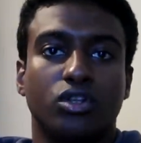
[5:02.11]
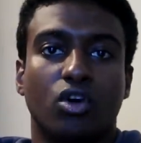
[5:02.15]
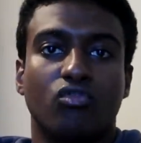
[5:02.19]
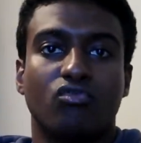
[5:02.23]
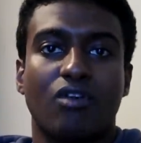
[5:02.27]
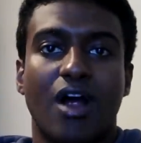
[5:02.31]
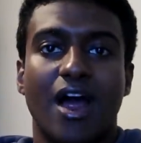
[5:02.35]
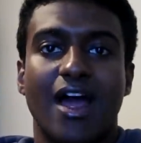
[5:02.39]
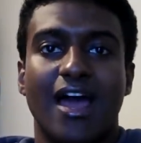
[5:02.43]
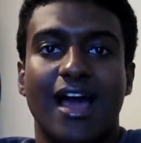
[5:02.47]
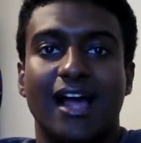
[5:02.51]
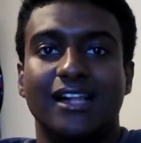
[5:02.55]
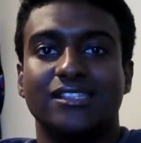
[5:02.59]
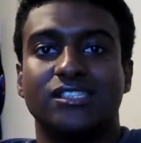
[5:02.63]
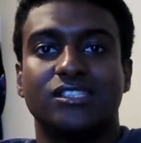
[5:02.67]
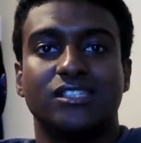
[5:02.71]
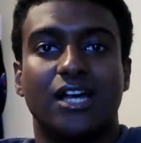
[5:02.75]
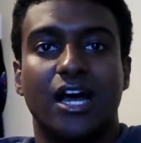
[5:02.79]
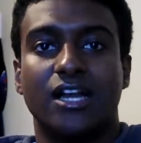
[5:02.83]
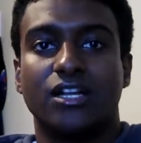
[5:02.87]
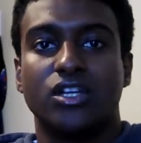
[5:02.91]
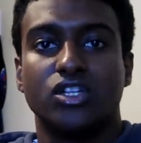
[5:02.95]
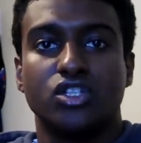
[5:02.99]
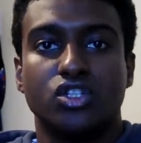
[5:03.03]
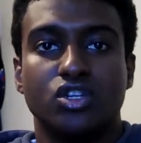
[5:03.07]
the right-hand
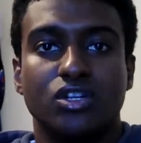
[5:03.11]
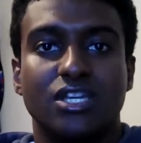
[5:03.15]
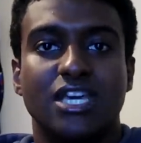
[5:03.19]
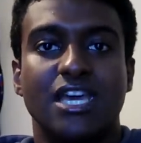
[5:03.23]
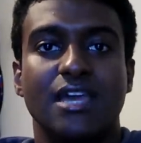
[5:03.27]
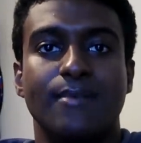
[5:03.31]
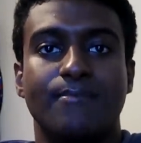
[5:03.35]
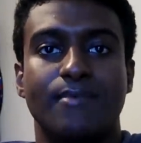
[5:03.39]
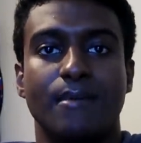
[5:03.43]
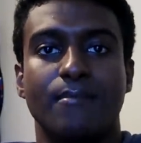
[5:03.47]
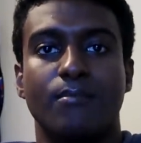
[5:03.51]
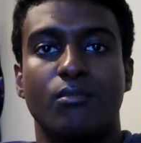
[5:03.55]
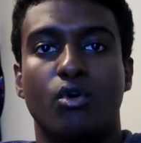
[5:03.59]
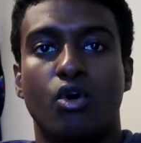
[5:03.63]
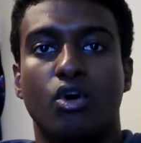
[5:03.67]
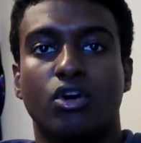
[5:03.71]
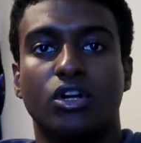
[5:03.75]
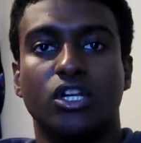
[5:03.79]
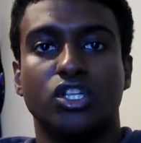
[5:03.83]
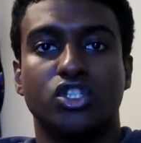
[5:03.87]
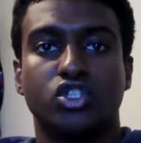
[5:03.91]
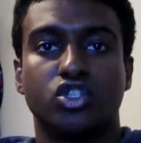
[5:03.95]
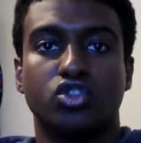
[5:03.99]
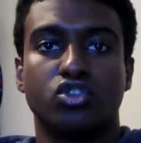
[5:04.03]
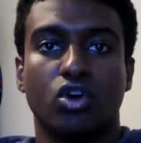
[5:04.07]
side because you keep him more
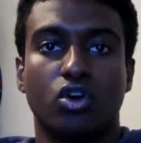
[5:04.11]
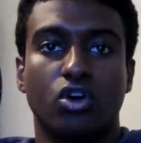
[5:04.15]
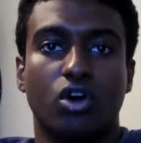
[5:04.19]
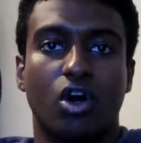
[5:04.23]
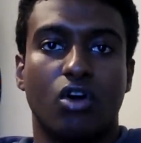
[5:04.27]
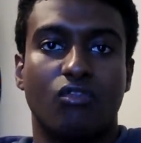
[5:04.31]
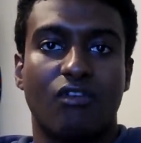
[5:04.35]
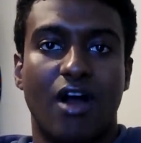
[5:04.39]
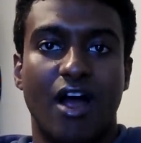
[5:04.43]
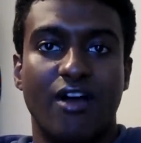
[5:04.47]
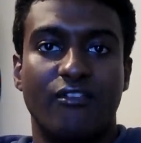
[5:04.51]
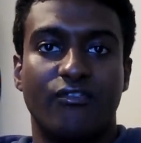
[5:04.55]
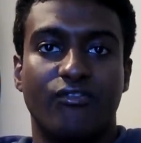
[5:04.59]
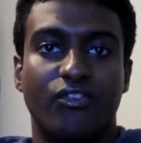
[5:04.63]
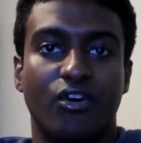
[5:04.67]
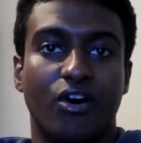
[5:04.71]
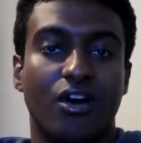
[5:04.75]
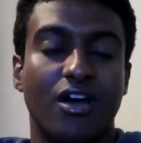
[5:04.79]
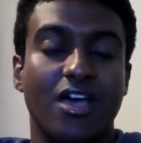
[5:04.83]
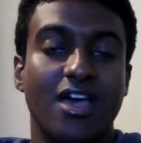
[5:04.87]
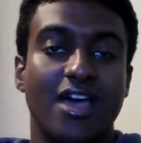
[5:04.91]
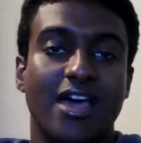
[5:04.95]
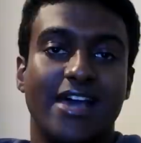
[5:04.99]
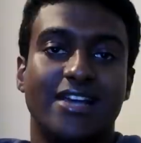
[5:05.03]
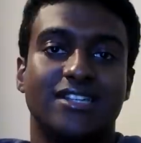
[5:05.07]
on his stronger right foot